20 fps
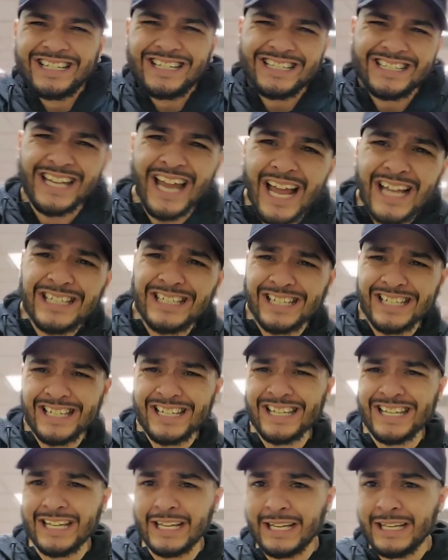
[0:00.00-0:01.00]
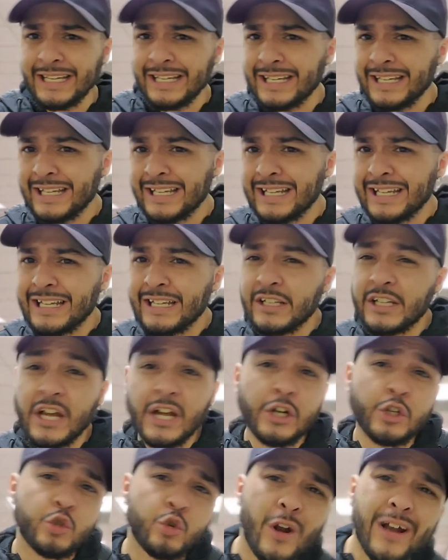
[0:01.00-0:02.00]
intensity,
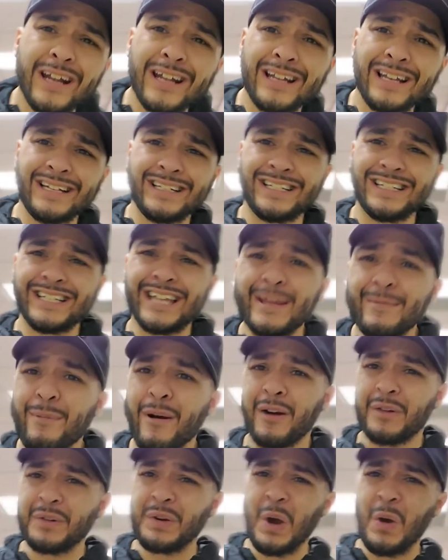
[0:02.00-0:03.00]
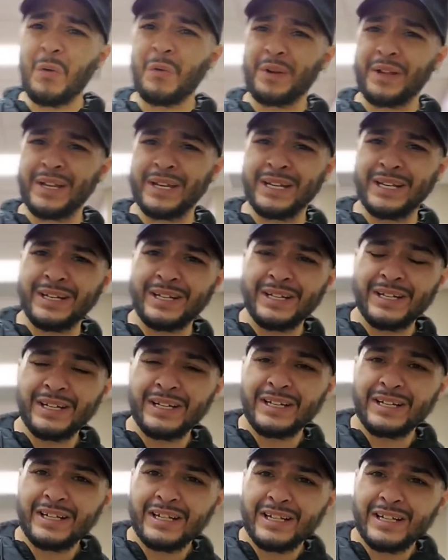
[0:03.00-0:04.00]
the adrenaline to keep on going,
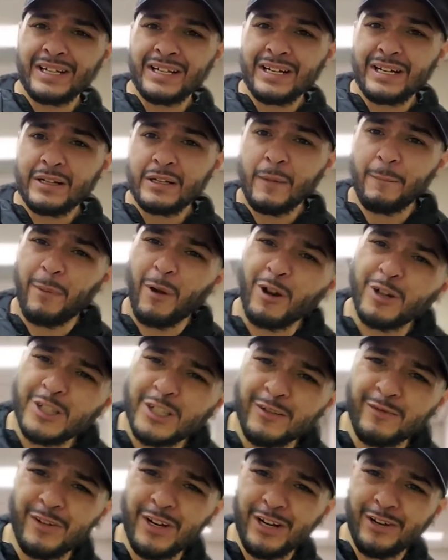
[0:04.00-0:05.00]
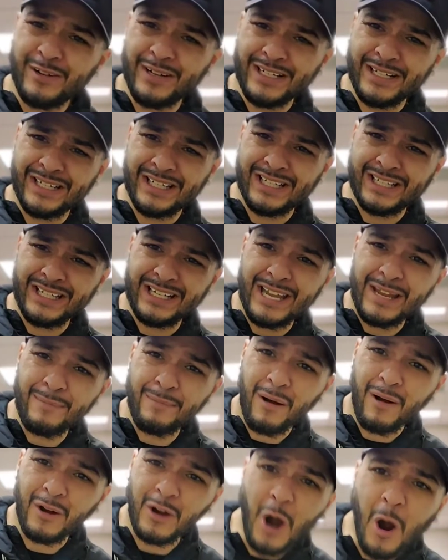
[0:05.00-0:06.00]
the perseverance to
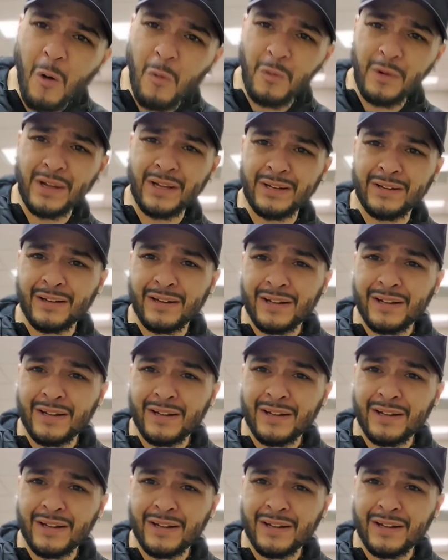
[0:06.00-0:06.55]
keep on going.